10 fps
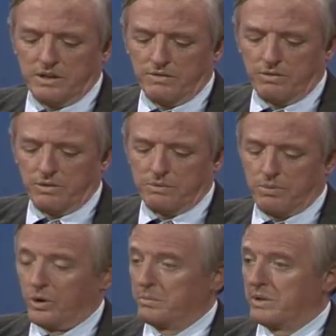for
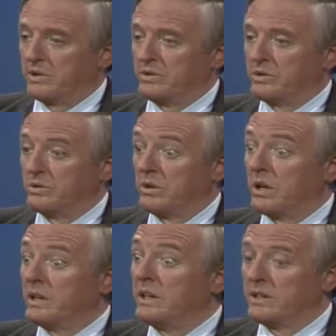reappointment as too
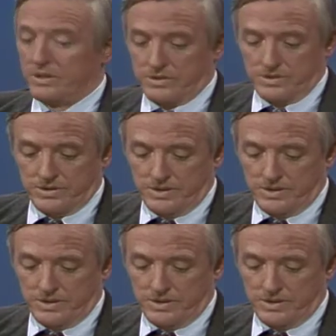elitist?